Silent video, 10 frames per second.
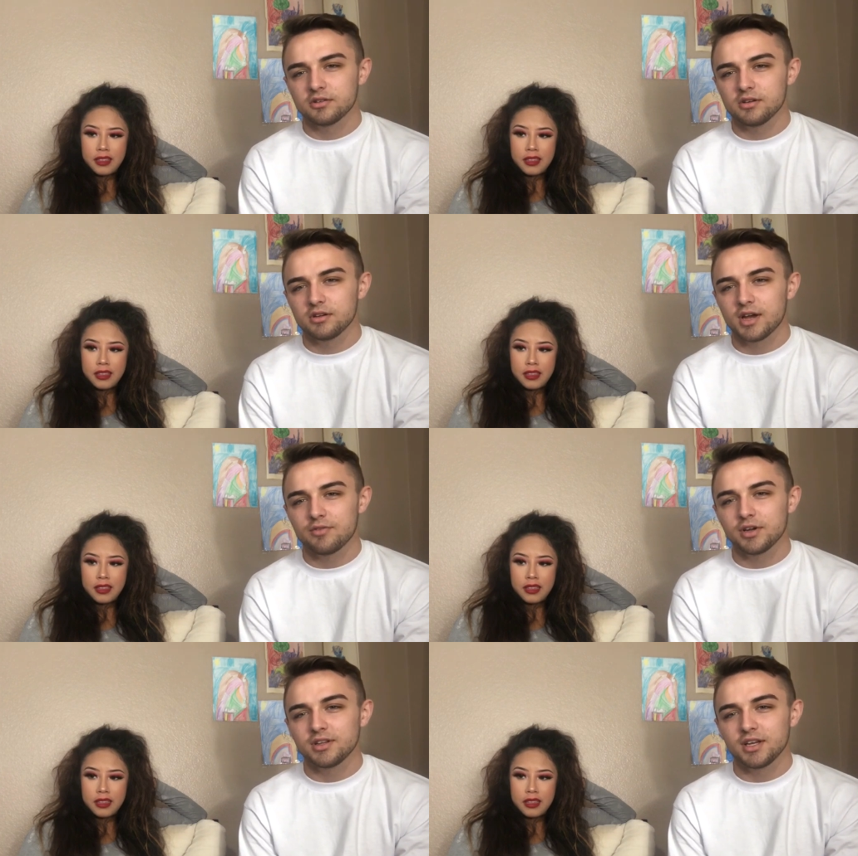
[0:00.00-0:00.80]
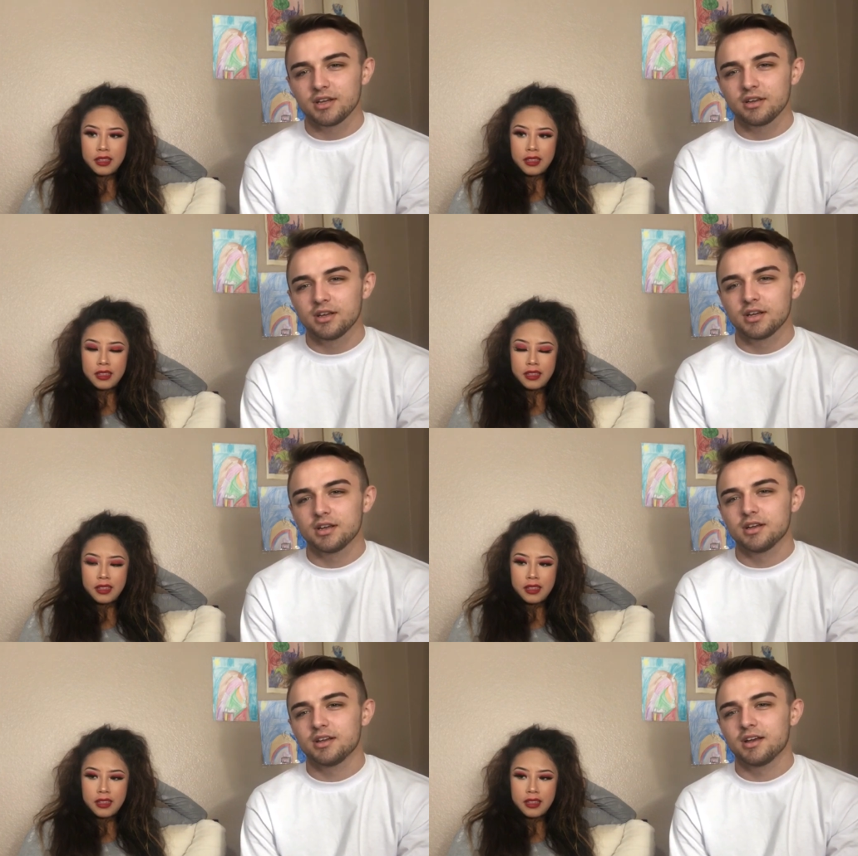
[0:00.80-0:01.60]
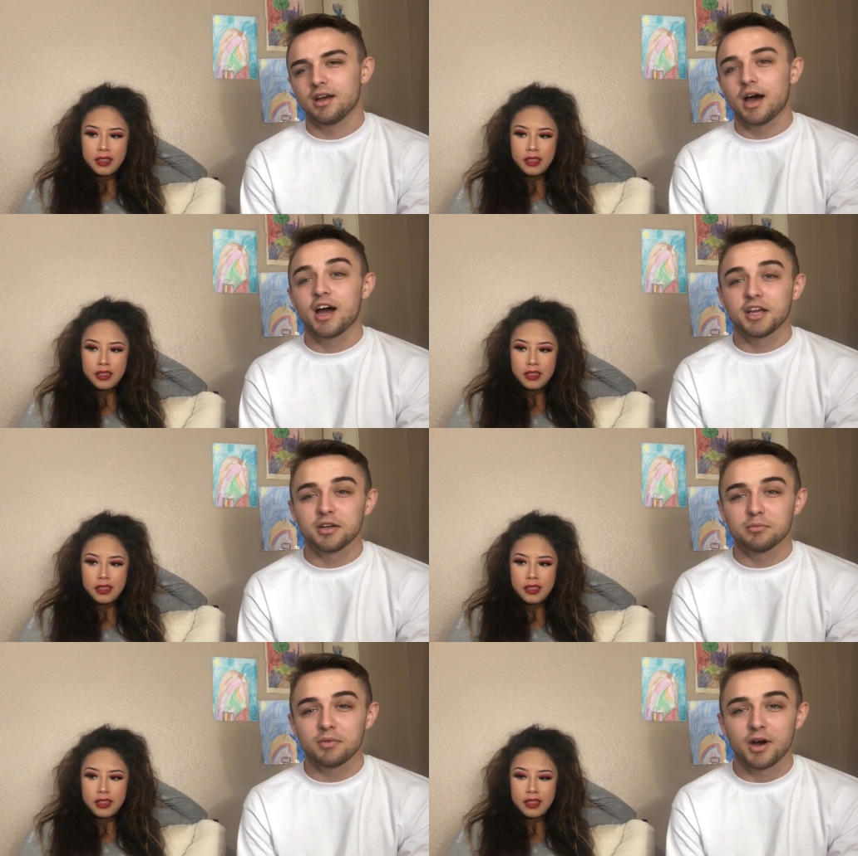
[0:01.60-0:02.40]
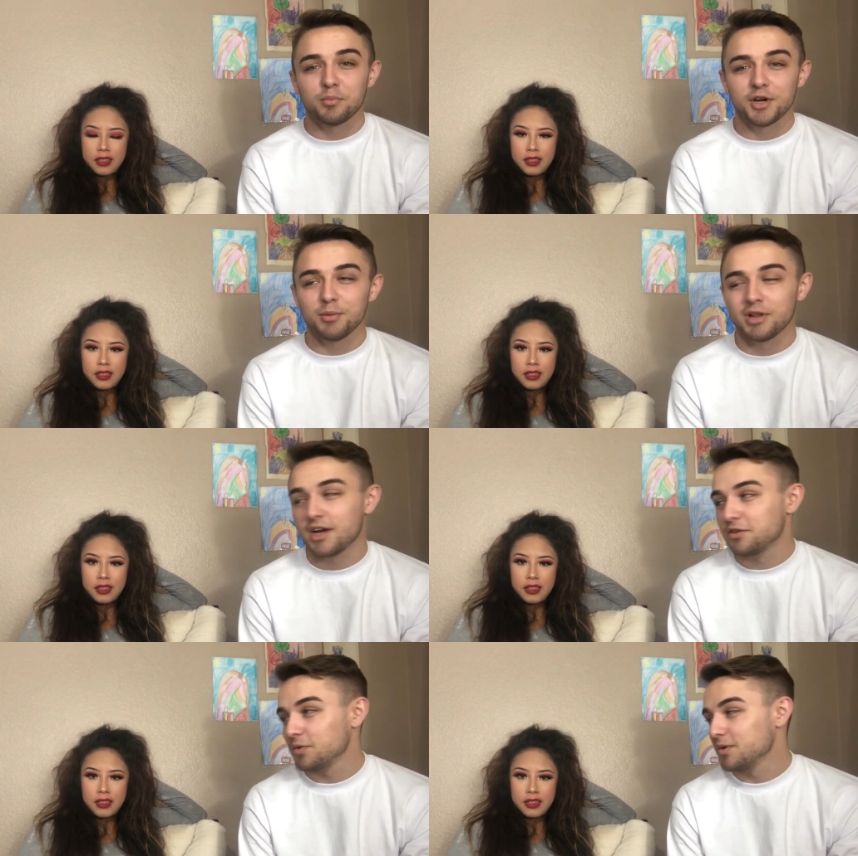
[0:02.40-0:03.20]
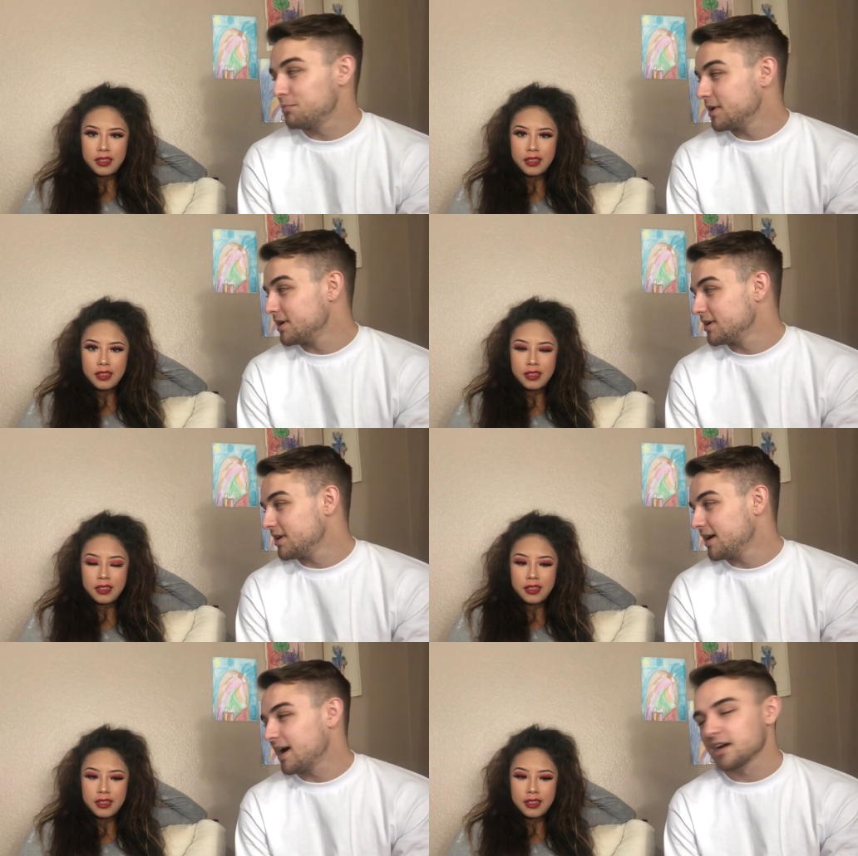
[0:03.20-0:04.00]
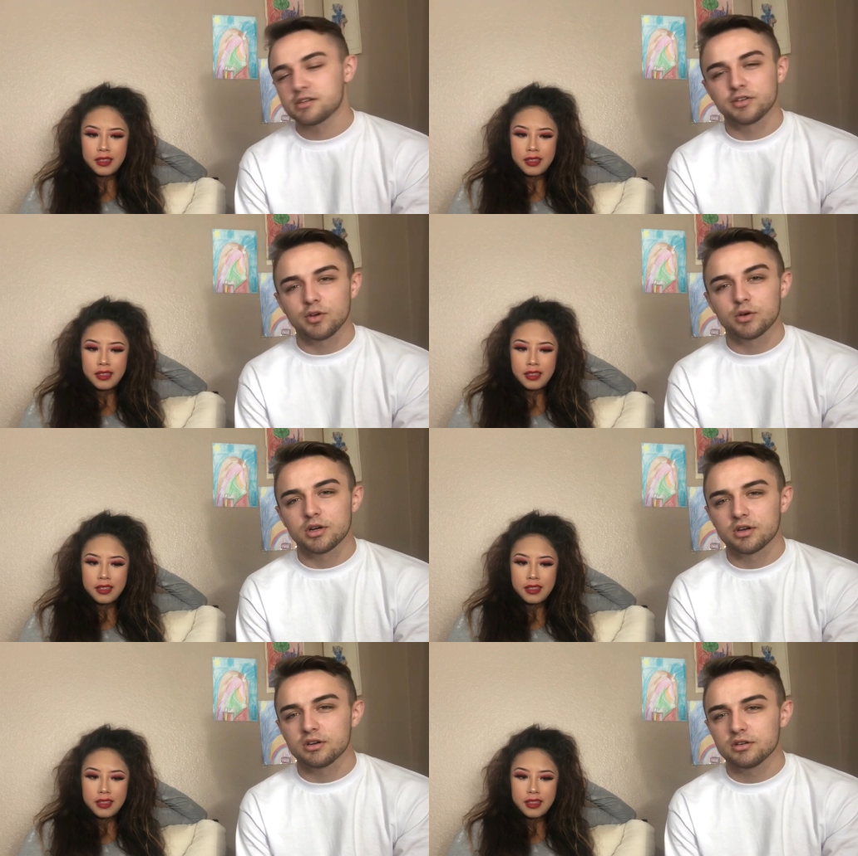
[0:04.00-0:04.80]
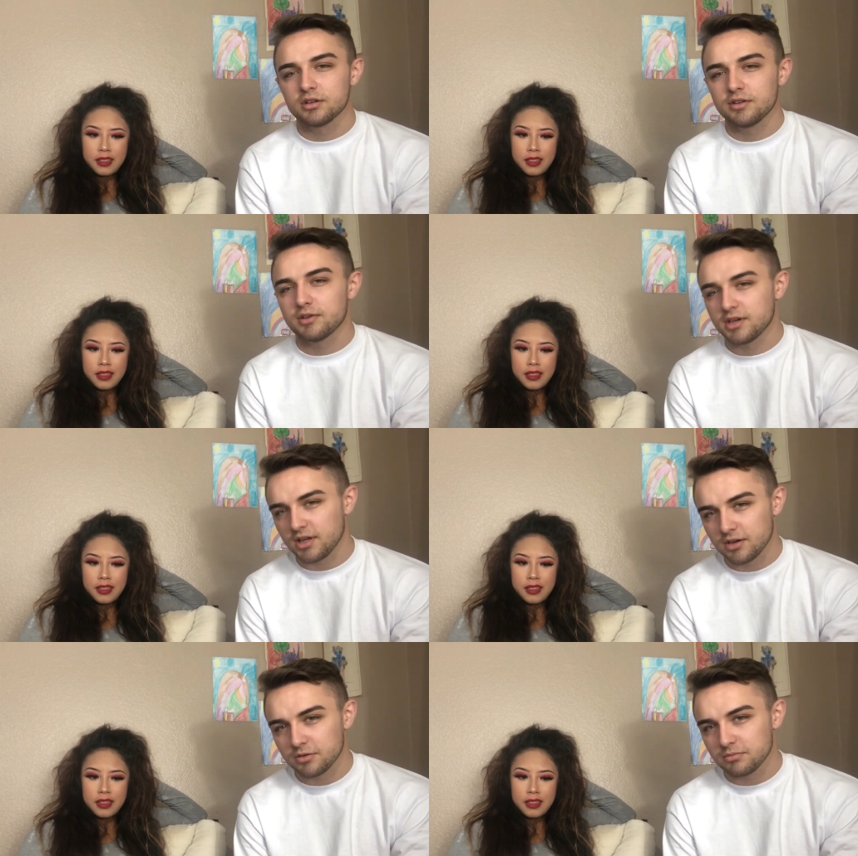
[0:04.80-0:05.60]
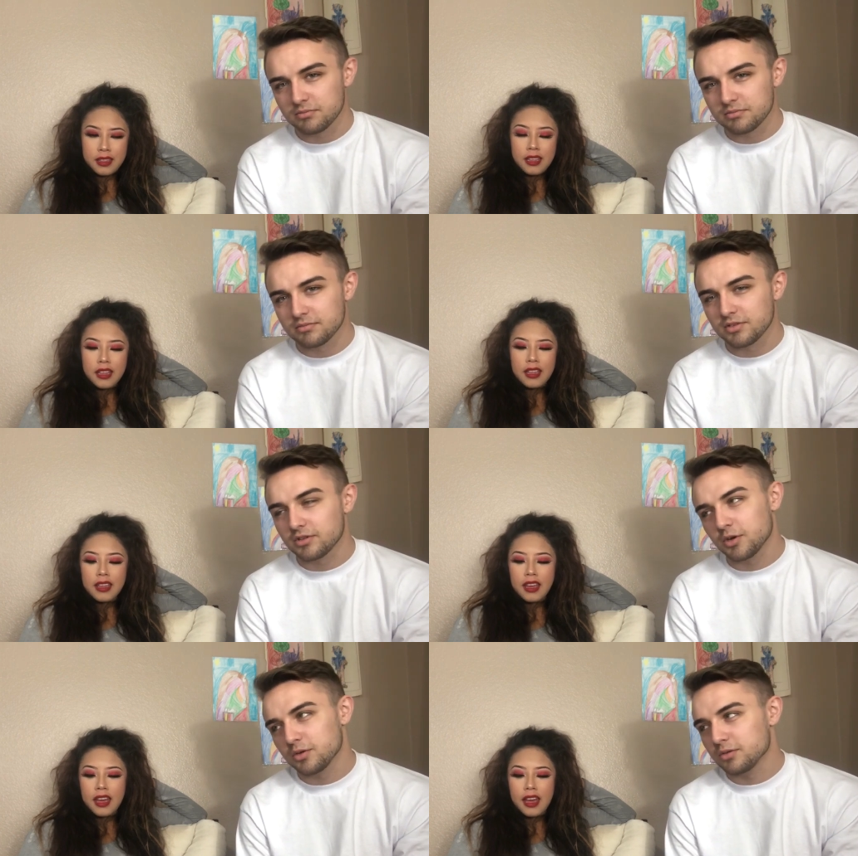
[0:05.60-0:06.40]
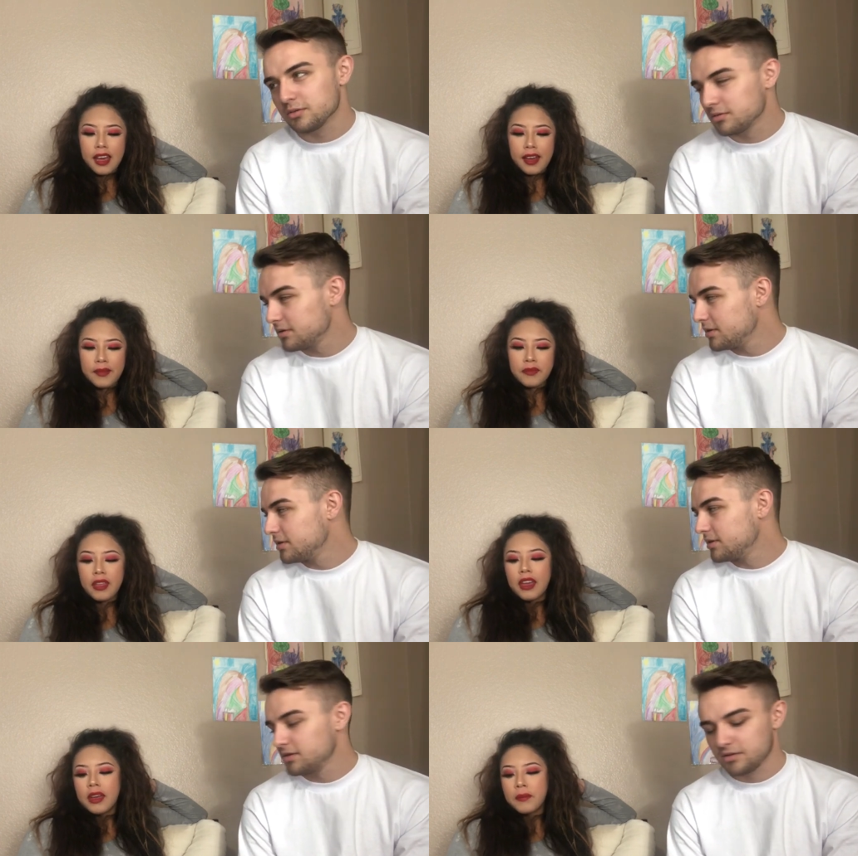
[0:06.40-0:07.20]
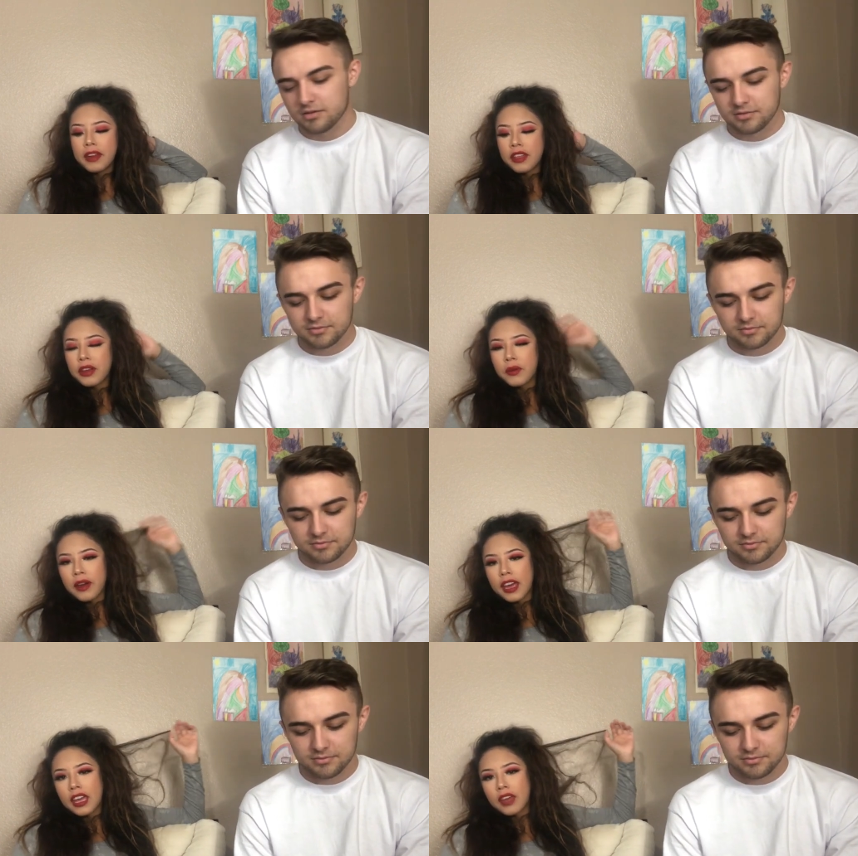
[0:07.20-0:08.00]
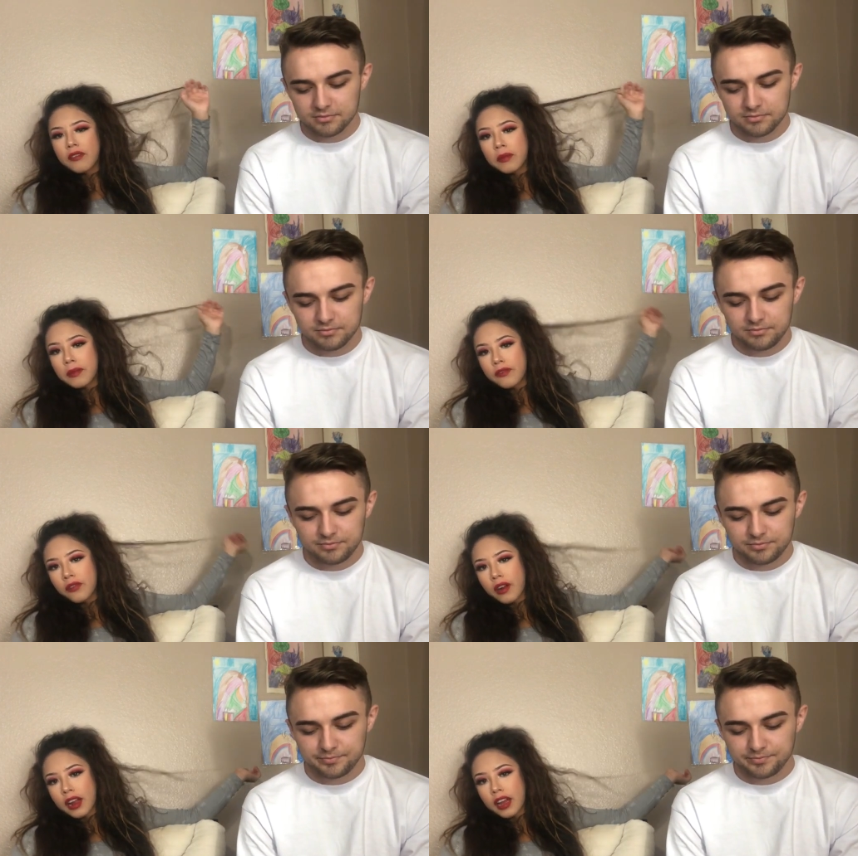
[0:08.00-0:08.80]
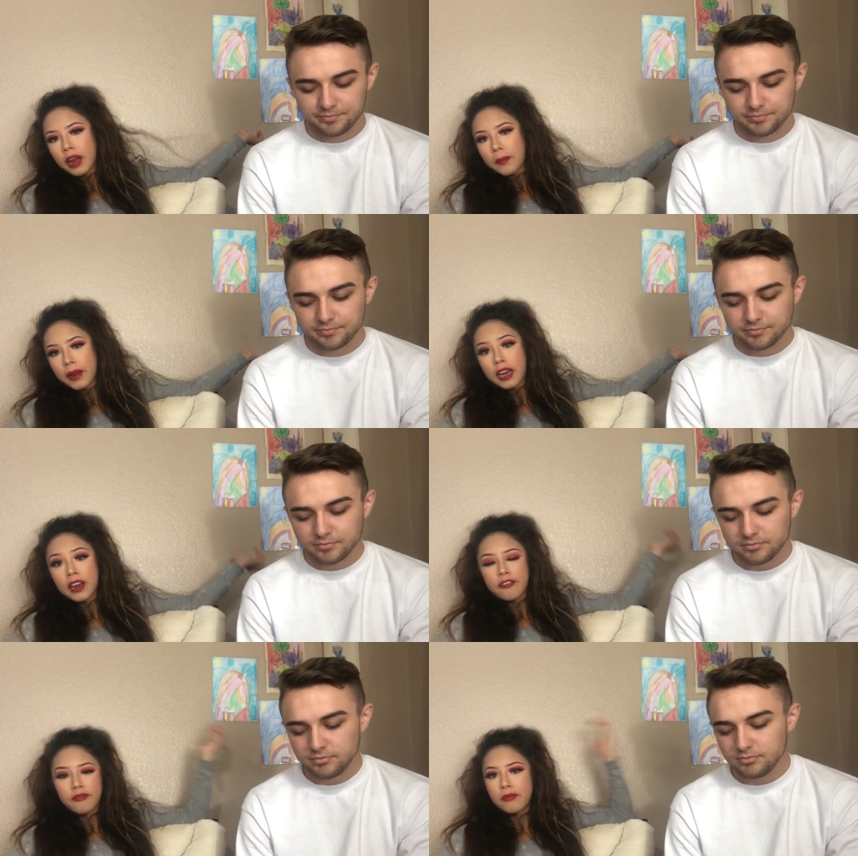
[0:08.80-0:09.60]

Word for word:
Speaker 1: to everything. I am. I'm pretty blind to it, but I could just go to her if I need help.
Speaker 2: So. Yeah. But either way, even before I got pregnant of